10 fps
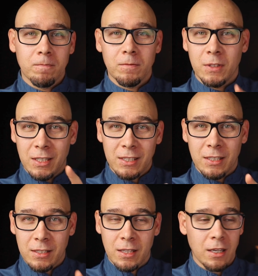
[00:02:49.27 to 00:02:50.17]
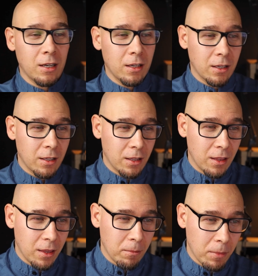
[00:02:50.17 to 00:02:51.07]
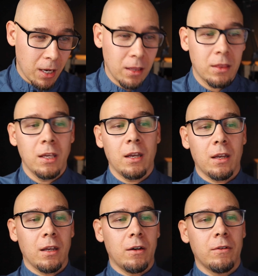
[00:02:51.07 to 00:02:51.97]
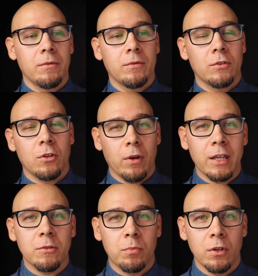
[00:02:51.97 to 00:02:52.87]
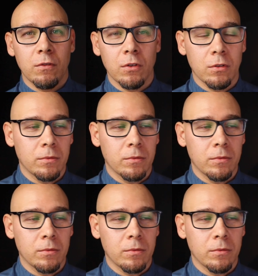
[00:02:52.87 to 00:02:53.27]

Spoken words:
This is the main thing here. So let's preview.